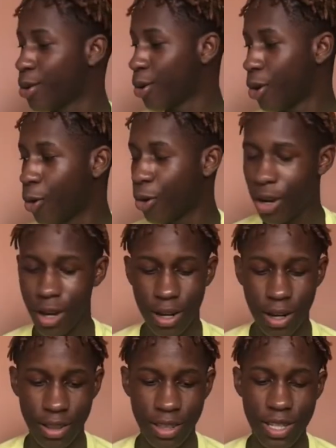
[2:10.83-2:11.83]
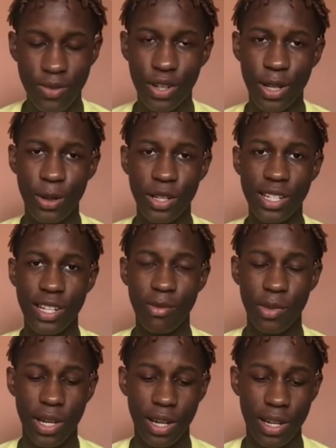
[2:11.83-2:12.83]
know how long this video will
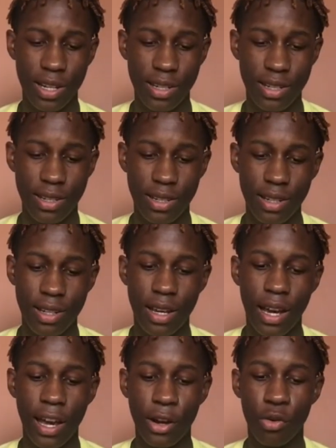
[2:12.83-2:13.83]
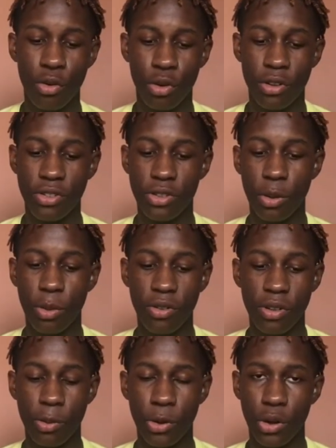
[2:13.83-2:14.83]
take because I don't know if some
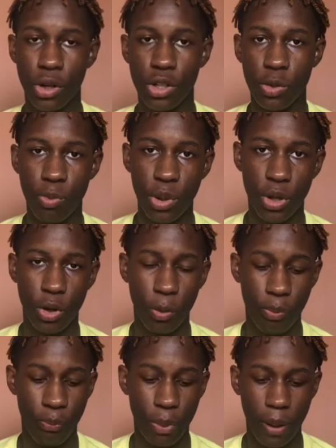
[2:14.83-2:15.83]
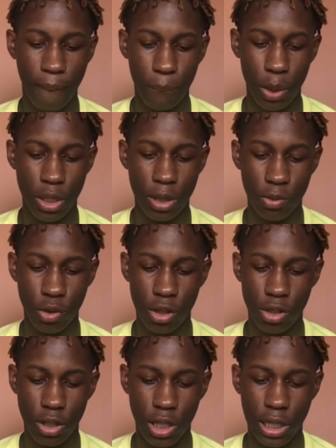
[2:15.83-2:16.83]
of them are going to pick up, but I'm
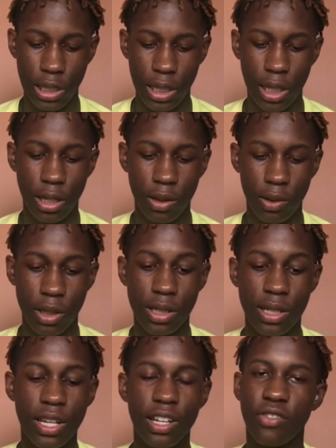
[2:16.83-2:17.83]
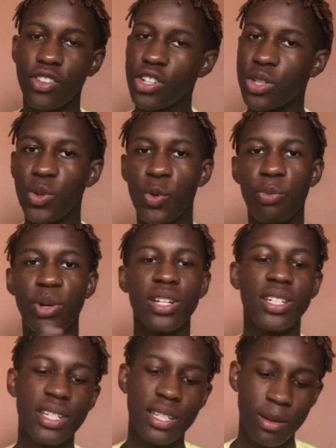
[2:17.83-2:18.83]
going to call anyways. First two
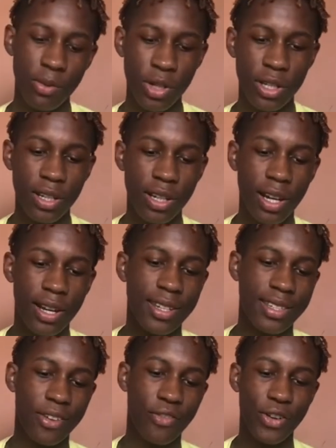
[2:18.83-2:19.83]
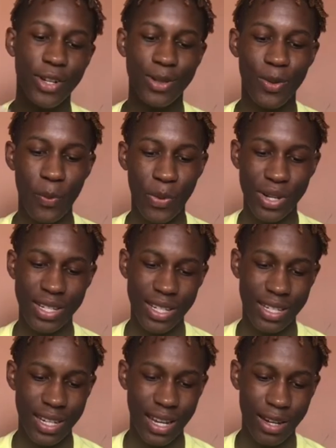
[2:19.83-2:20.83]
persons I'm going to call is the first two
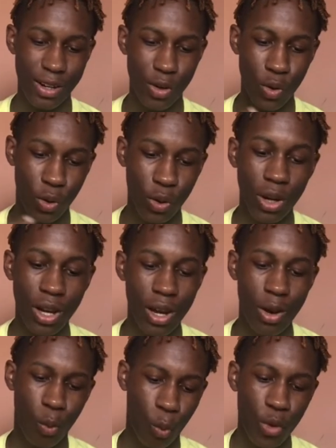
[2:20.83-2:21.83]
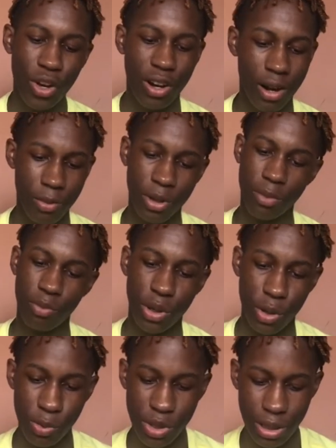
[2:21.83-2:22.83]
persons I know would normally
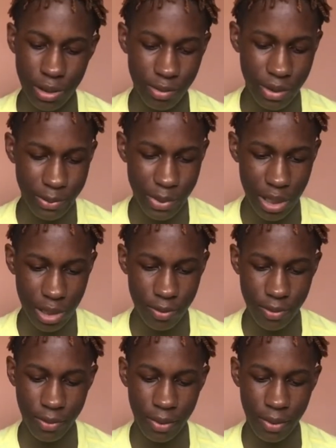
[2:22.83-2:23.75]
pick up. So let me,